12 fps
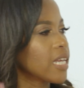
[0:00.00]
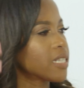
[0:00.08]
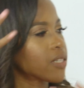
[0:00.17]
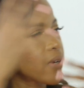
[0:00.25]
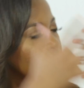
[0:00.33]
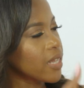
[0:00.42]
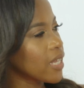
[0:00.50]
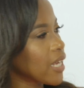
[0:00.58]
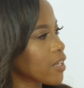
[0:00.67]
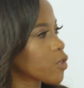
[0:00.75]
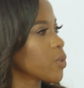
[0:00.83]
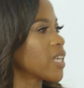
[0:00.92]
Is there
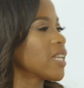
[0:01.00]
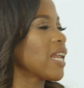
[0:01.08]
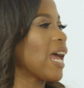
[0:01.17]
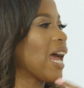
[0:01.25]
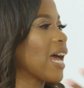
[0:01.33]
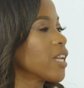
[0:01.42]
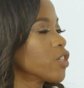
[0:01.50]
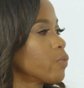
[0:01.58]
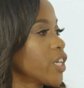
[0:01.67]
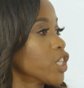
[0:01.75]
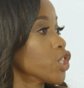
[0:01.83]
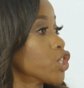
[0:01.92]
anything else we can
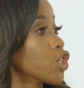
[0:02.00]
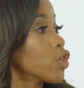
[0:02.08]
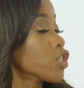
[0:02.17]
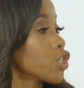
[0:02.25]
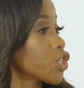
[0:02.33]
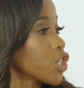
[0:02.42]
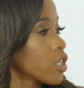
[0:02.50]
add? We can zhuzh.